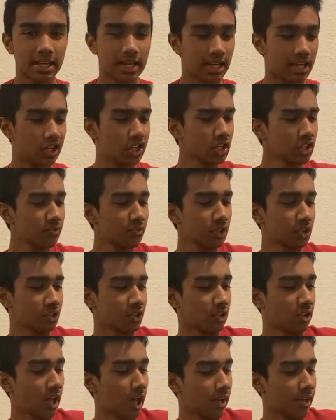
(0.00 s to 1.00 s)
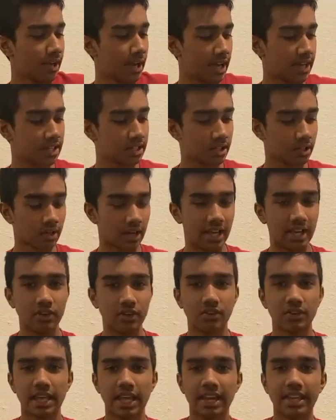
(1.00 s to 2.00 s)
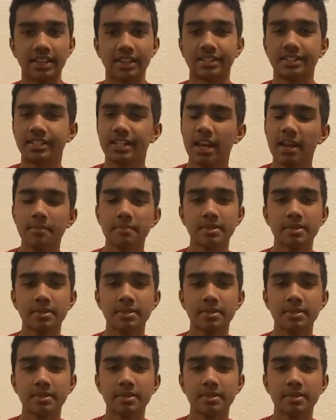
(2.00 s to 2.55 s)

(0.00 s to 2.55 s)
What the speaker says: It just feels a lot nicer, and you're getting the same